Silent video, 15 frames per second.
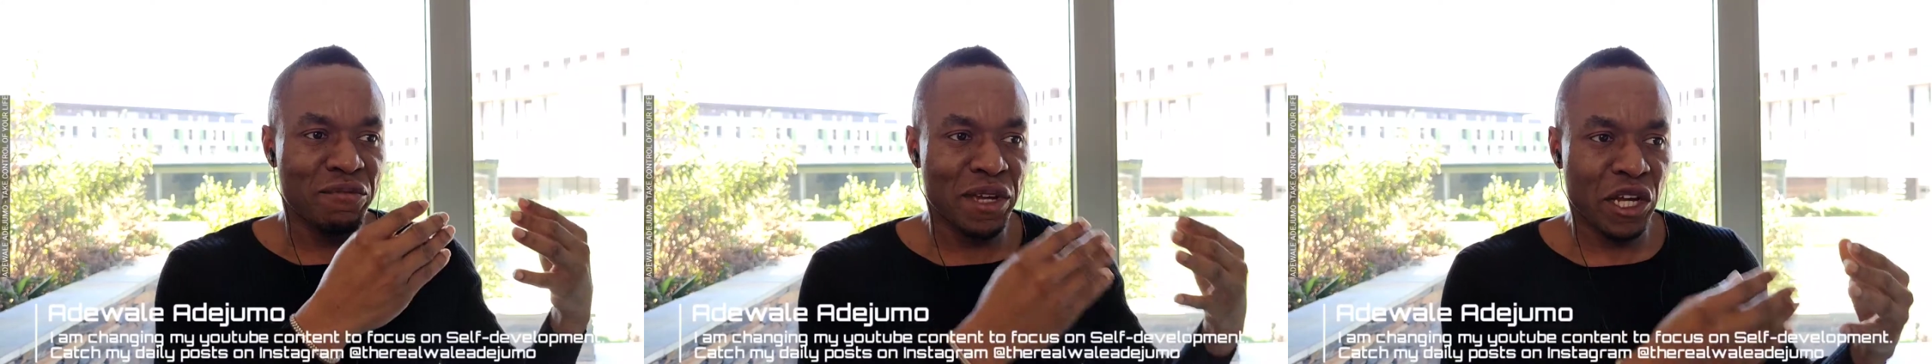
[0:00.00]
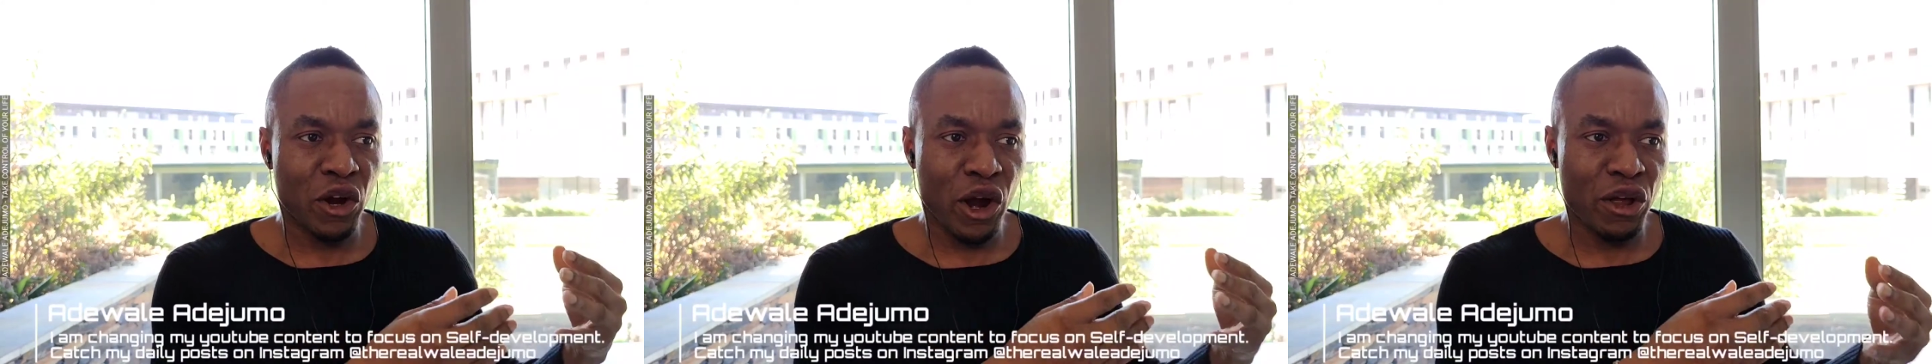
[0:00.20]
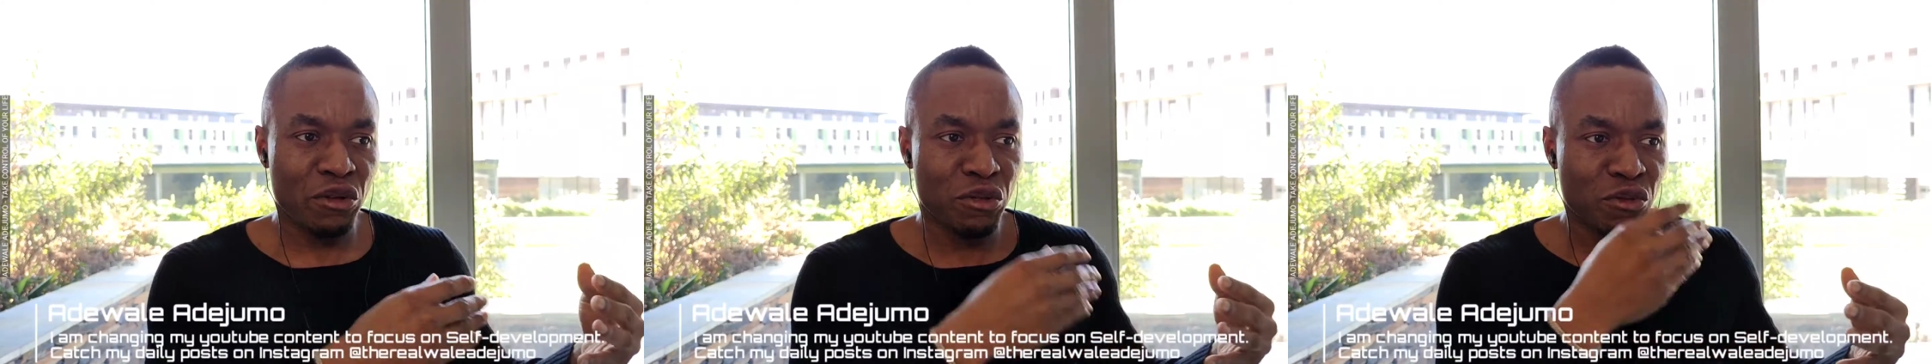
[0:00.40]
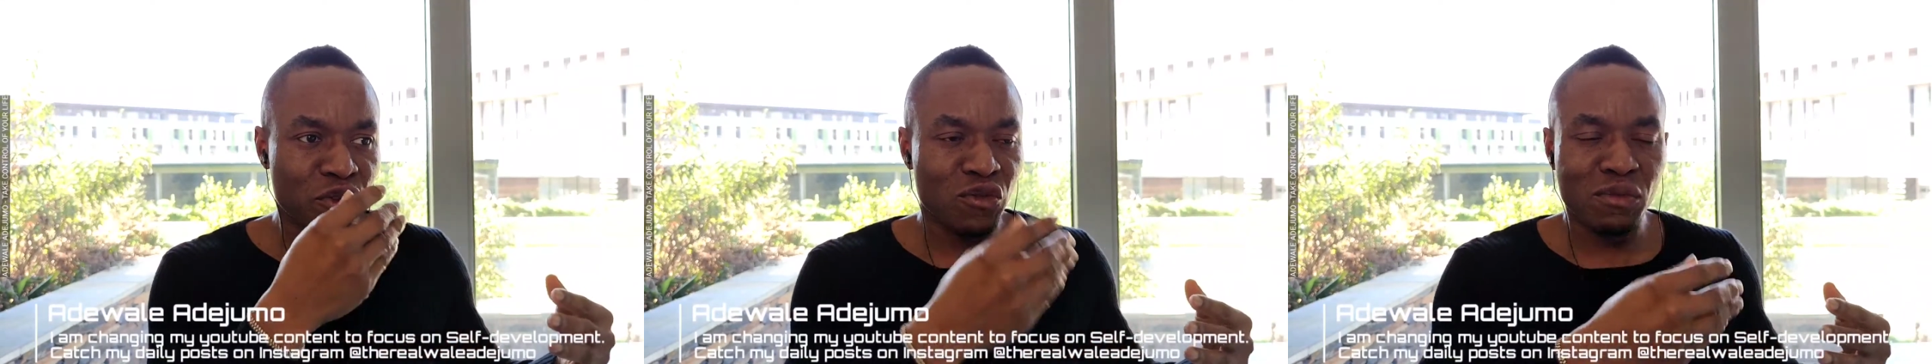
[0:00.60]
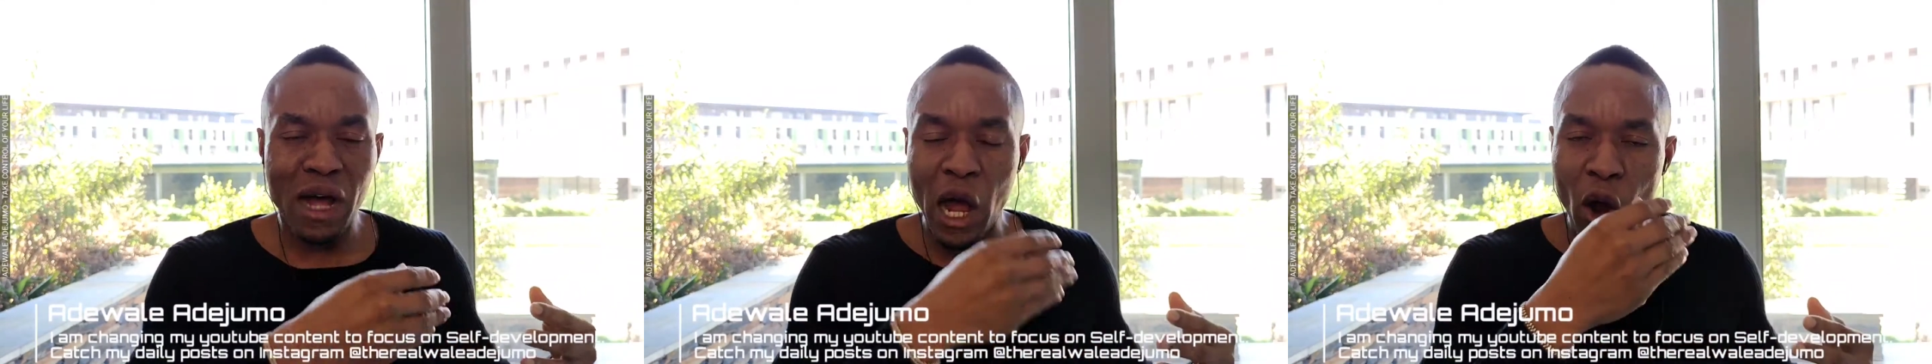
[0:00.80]
been going
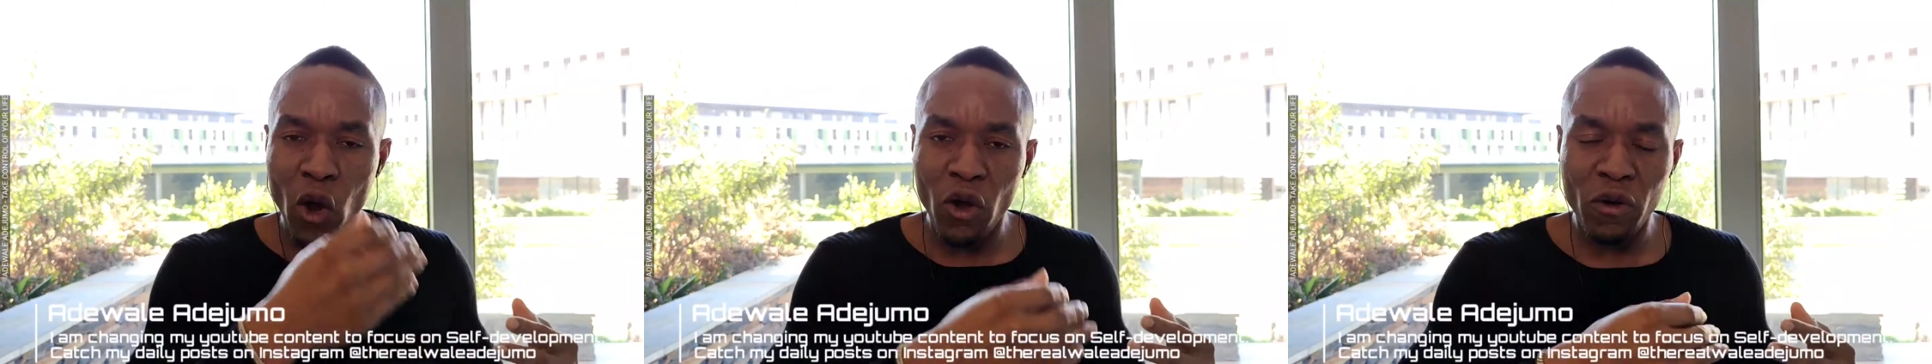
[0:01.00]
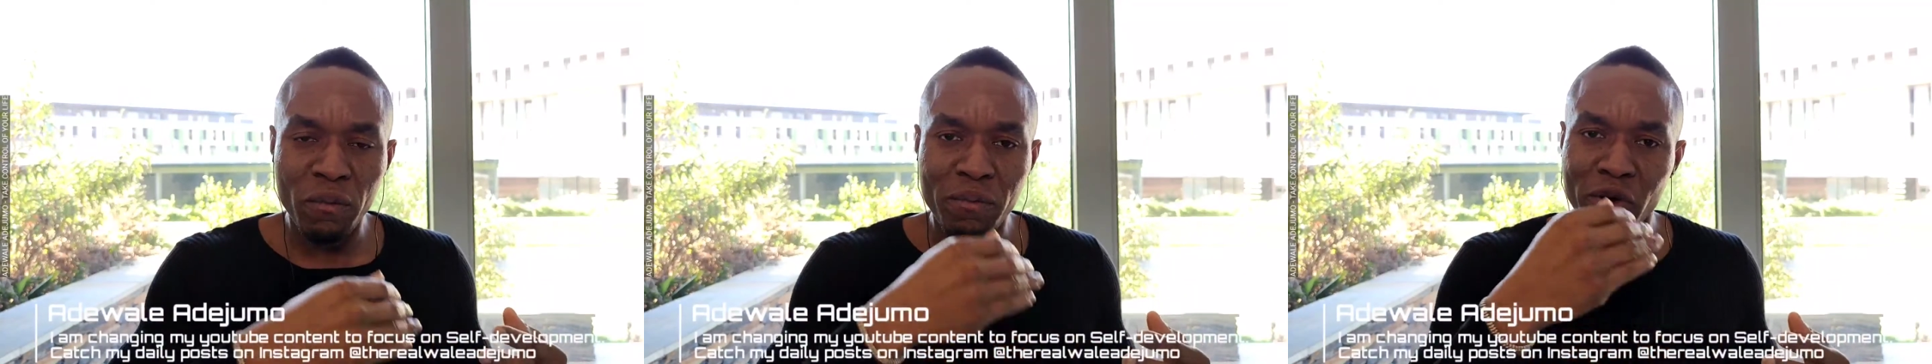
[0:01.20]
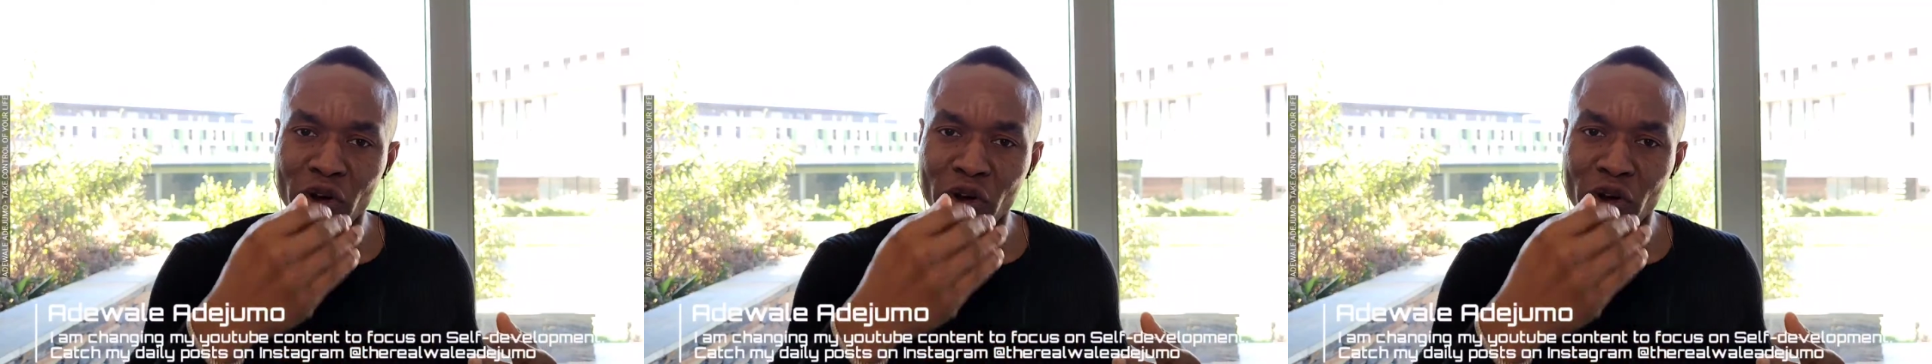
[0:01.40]
through my own